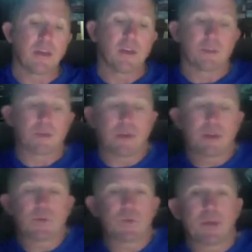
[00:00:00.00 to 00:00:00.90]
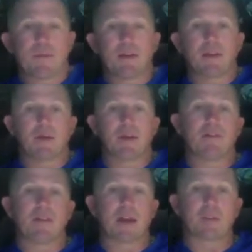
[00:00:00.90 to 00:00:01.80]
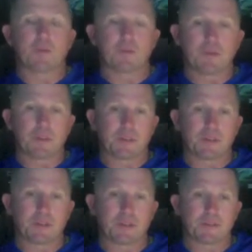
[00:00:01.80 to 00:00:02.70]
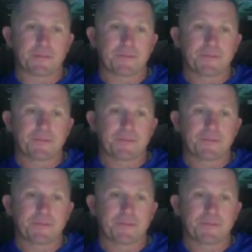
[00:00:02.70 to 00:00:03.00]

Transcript: So here's what I mean about Nevada proof of insurance.